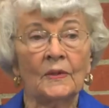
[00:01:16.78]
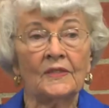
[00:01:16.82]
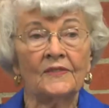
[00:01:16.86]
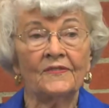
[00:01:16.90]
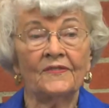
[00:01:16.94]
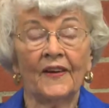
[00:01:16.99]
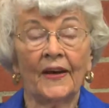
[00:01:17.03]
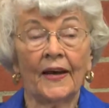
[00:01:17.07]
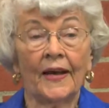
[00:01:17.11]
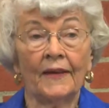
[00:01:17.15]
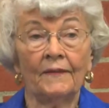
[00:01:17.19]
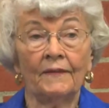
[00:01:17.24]
was
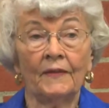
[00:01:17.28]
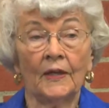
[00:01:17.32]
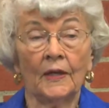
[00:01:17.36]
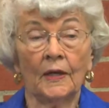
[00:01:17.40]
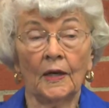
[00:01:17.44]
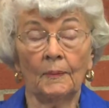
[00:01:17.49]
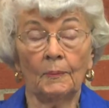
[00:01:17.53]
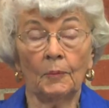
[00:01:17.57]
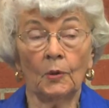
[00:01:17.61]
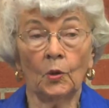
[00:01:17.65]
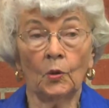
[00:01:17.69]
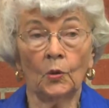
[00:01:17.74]
five, he
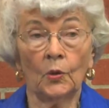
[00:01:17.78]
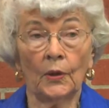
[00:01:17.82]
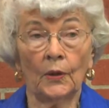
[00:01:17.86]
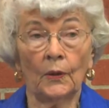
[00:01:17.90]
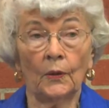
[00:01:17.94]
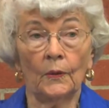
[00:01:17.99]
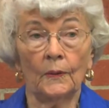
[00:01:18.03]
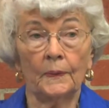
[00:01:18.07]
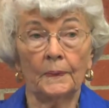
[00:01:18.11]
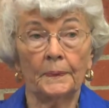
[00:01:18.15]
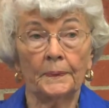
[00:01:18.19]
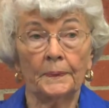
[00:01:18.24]
got
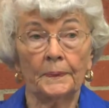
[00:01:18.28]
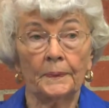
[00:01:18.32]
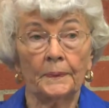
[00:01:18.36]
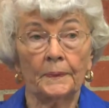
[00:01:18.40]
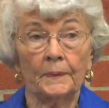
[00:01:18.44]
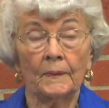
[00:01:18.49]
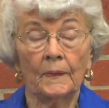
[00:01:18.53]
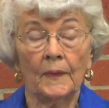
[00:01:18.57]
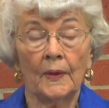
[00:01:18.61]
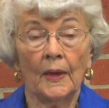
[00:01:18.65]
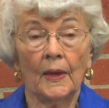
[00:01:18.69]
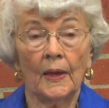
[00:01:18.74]
polio.
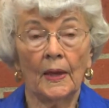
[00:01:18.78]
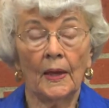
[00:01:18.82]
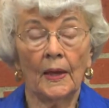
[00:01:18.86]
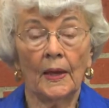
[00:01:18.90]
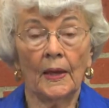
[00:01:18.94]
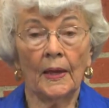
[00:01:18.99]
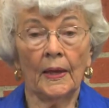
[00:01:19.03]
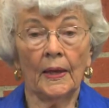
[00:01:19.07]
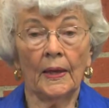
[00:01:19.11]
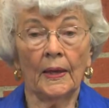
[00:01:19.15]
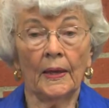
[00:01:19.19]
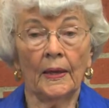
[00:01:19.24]

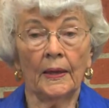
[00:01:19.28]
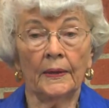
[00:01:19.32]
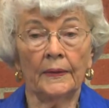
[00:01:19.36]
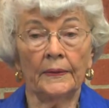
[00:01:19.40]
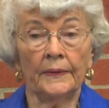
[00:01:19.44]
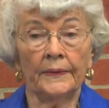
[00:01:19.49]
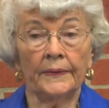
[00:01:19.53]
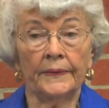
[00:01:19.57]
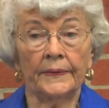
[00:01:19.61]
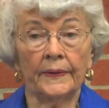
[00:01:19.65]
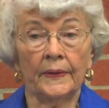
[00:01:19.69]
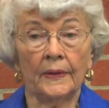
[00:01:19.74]

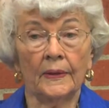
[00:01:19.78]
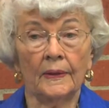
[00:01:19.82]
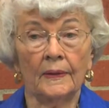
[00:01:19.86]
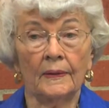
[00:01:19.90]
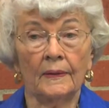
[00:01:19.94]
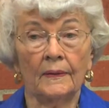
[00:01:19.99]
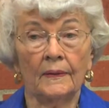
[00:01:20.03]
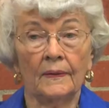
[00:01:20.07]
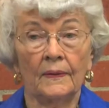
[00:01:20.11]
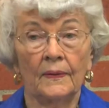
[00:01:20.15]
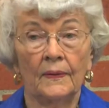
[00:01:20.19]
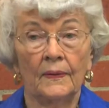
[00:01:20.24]
And
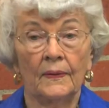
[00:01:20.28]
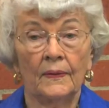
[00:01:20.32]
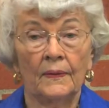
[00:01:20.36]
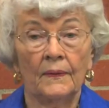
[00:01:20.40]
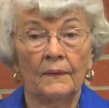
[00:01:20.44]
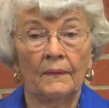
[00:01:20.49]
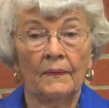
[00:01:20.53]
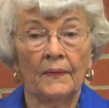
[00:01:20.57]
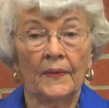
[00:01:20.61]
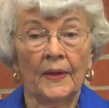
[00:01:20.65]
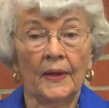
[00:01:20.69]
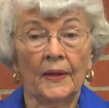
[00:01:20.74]
uh,
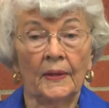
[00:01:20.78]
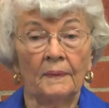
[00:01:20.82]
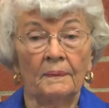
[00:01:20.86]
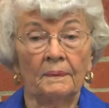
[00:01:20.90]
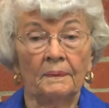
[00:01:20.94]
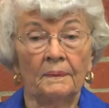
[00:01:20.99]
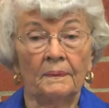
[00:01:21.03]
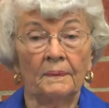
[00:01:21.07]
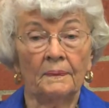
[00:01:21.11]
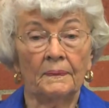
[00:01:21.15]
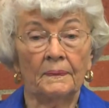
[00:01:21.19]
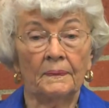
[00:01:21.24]

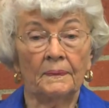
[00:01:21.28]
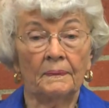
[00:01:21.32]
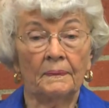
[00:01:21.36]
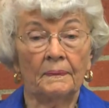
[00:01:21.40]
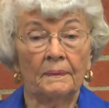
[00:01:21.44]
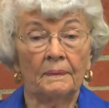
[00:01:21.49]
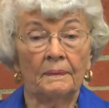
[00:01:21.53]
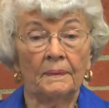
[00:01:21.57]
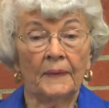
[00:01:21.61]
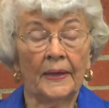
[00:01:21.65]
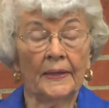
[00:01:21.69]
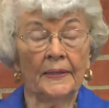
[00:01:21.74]
then
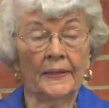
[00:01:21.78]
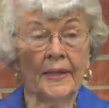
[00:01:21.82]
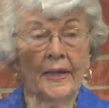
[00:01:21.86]
my